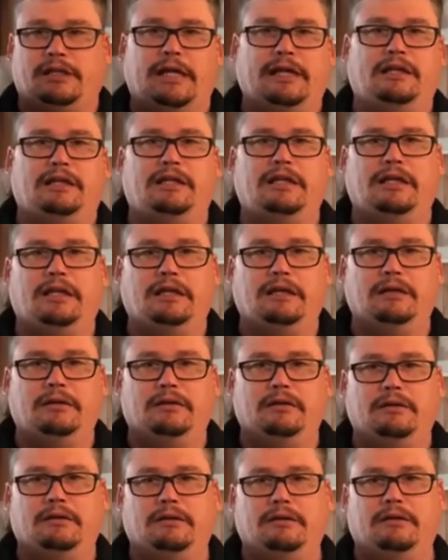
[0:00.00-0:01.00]
let the
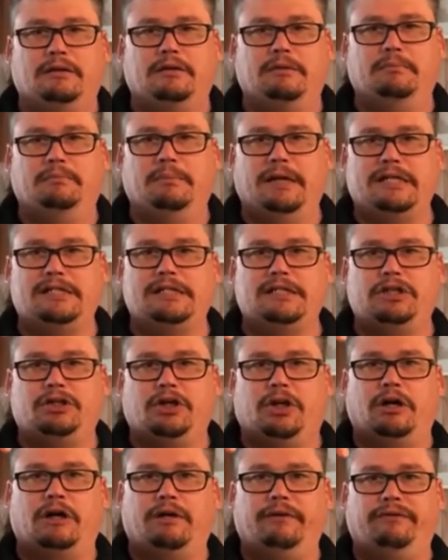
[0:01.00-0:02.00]
mason
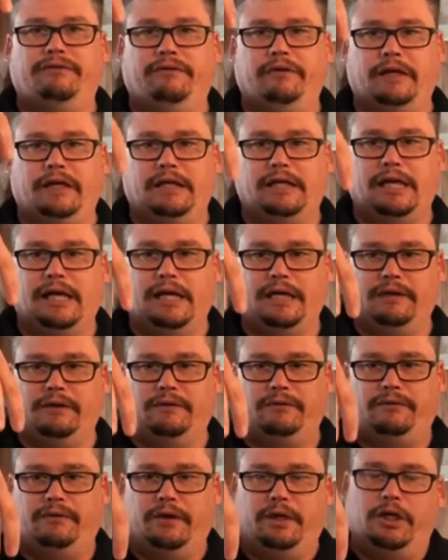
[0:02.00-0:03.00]
jar of feed kind
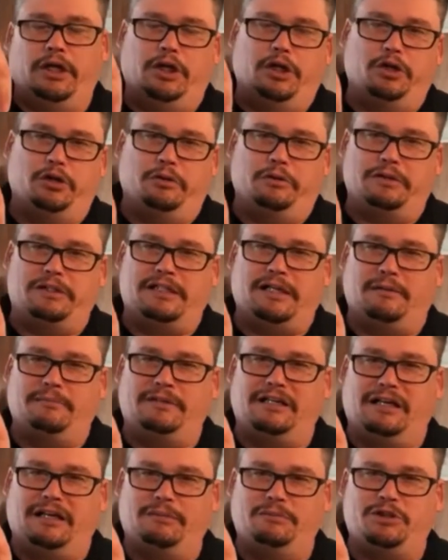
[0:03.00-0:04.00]
of
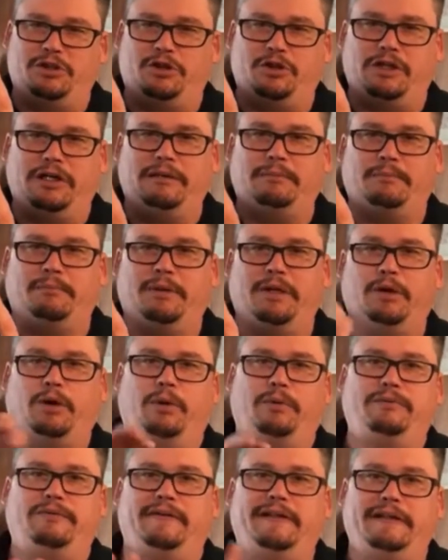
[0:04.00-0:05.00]
sometimes drip, but
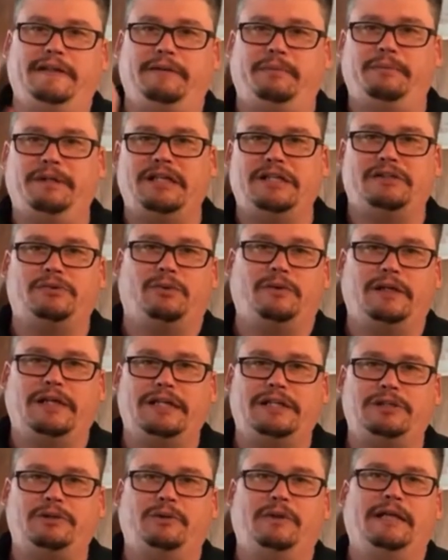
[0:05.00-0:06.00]
hopefully the bees will
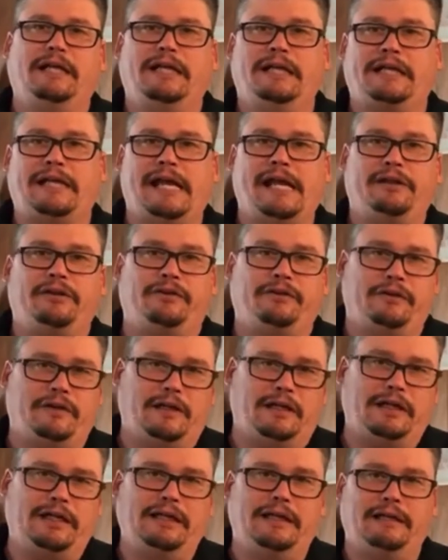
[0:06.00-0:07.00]
get to it and gather the
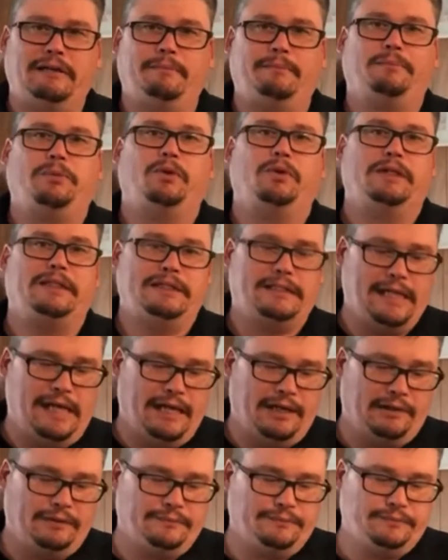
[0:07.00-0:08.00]
honey and pull it
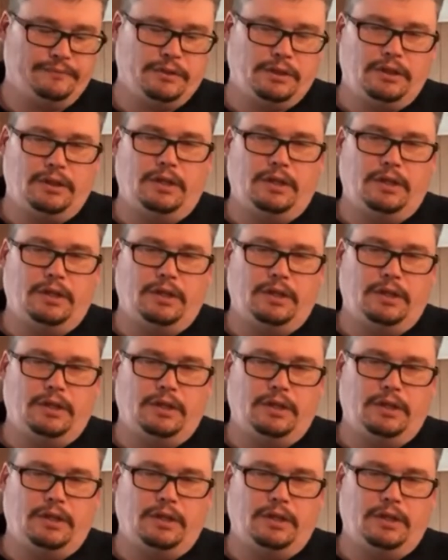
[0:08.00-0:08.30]
down.